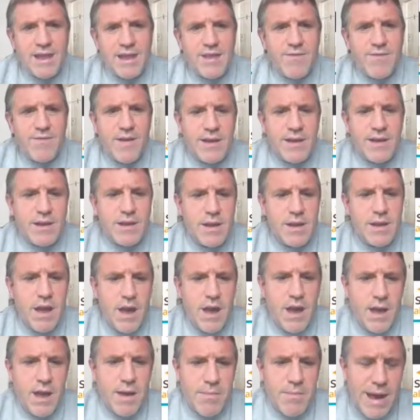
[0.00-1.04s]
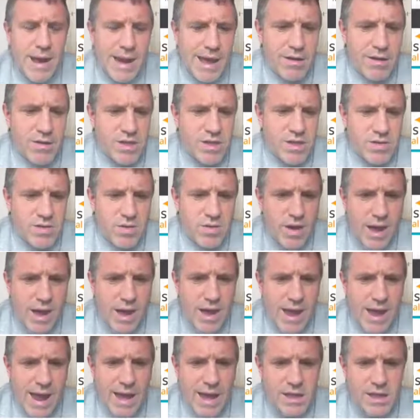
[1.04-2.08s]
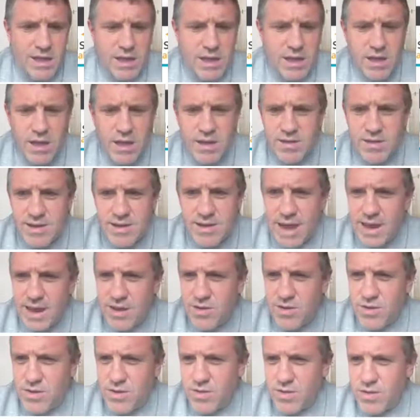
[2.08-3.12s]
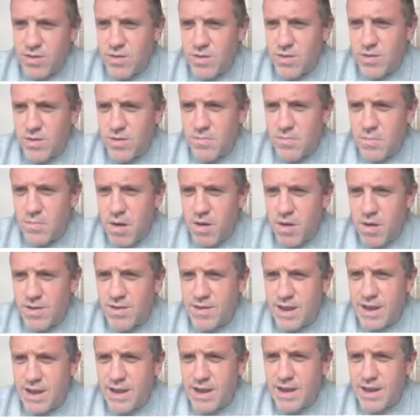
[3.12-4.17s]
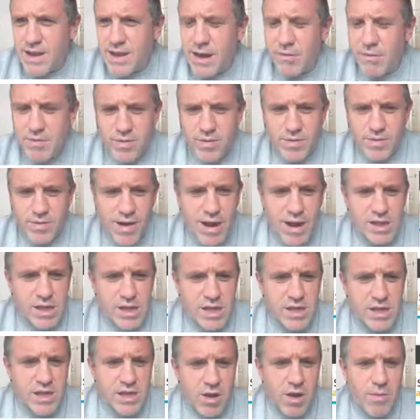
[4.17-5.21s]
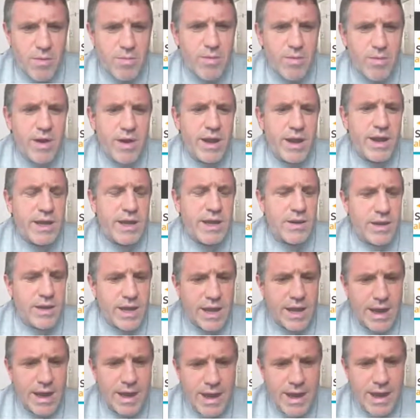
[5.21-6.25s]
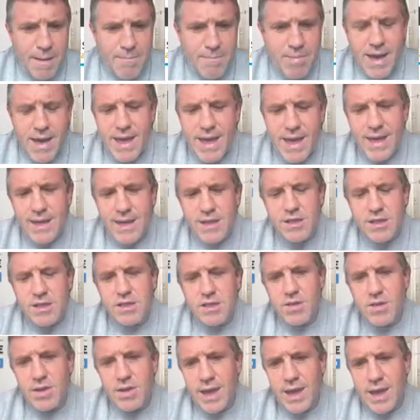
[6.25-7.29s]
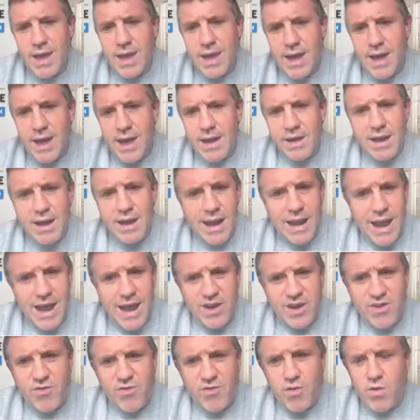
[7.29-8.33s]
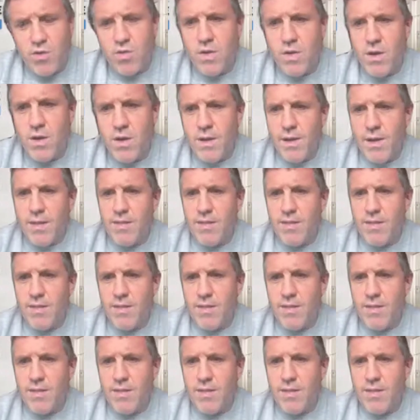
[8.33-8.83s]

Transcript: Activate allows you to get into your marketing and help you with your assets library, looking at campaigns, looking at collateral.